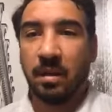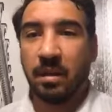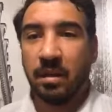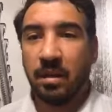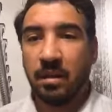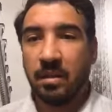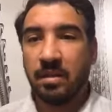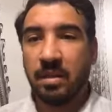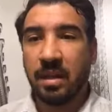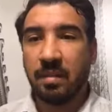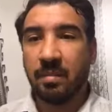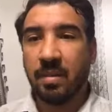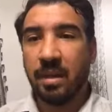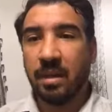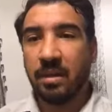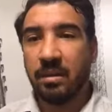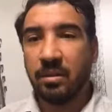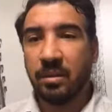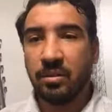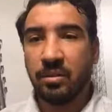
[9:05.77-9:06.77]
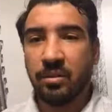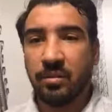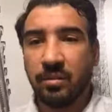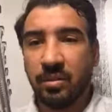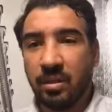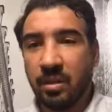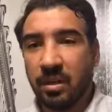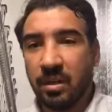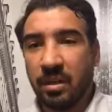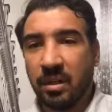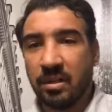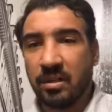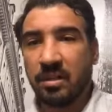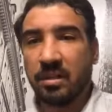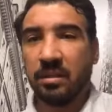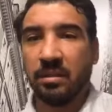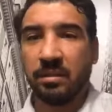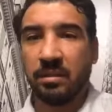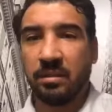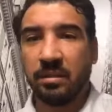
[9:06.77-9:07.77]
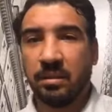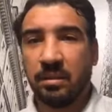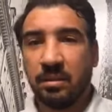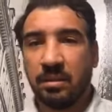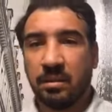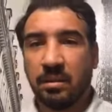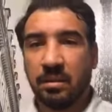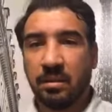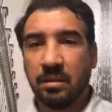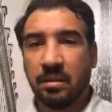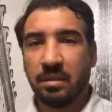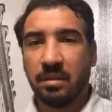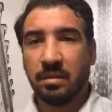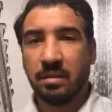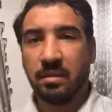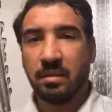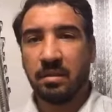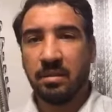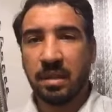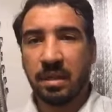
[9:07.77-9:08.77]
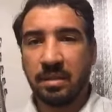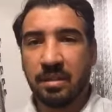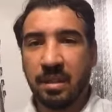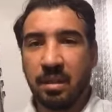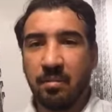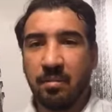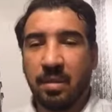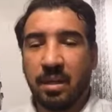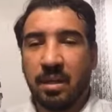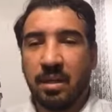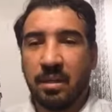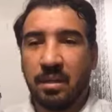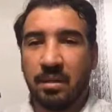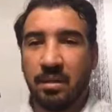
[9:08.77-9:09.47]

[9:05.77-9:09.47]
Is that better? Those of you that are listening, does that sound better?